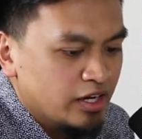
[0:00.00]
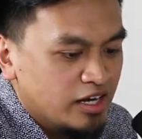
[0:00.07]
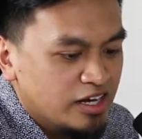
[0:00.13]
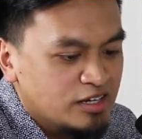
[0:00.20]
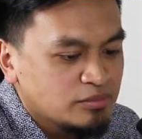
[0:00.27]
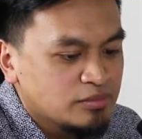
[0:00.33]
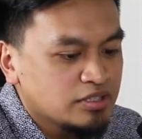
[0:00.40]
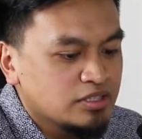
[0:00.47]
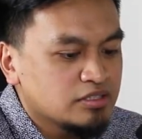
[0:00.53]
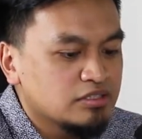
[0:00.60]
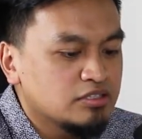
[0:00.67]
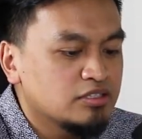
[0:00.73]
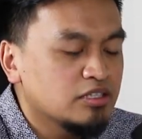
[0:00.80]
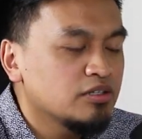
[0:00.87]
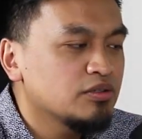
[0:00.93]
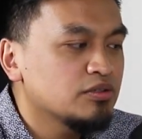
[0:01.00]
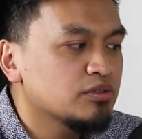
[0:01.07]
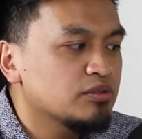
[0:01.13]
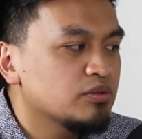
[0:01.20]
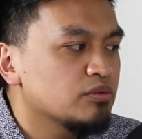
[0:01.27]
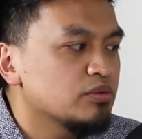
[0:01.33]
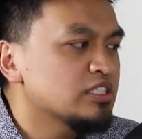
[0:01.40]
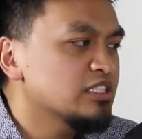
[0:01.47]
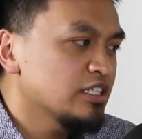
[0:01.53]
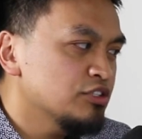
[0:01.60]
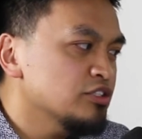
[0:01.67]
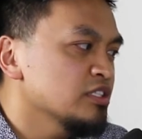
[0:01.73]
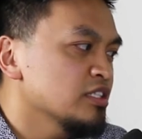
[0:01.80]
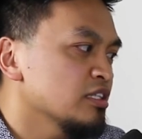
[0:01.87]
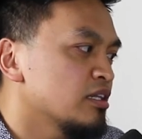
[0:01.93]
Um, so what's
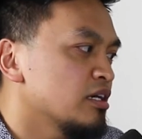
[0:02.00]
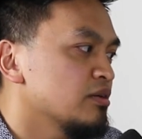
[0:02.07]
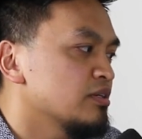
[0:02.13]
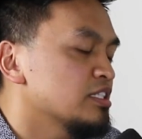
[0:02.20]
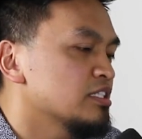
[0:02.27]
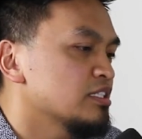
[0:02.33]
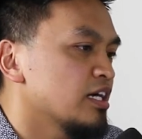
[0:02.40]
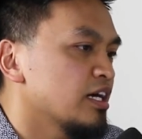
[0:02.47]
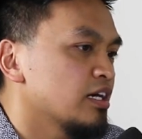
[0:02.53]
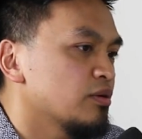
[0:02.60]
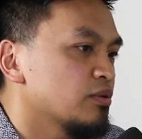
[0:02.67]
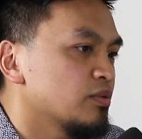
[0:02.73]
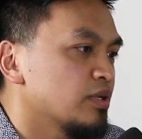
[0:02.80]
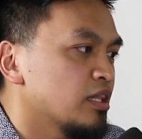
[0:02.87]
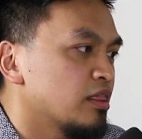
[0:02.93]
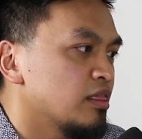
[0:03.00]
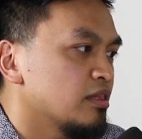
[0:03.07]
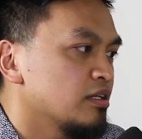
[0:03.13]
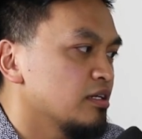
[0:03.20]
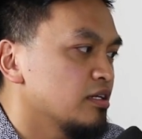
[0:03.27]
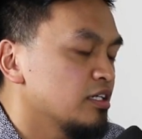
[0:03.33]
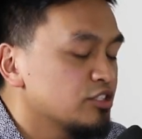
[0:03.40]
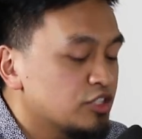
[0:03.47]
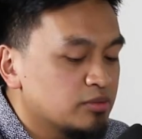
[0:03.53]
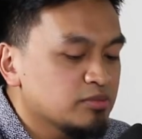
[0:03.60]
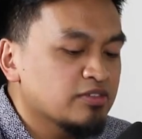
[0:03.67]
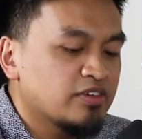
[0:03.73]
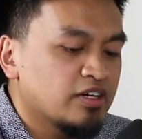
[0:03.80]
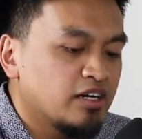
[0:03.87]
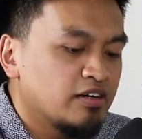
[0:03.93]
interesting though is like with, in terms
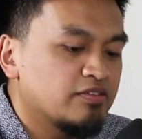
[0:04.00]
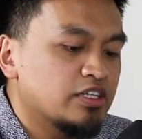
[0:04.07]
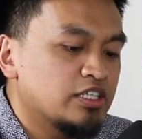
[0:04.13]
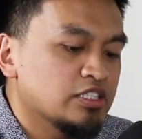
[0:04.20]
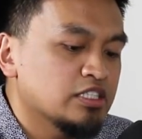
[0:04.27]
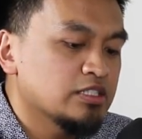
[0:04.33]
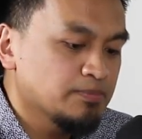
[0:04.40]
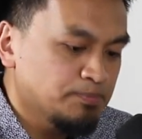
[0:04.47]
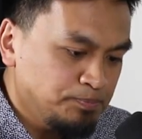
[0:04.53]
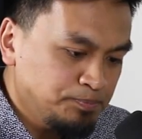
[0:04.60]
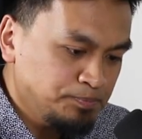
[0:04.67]
of covers,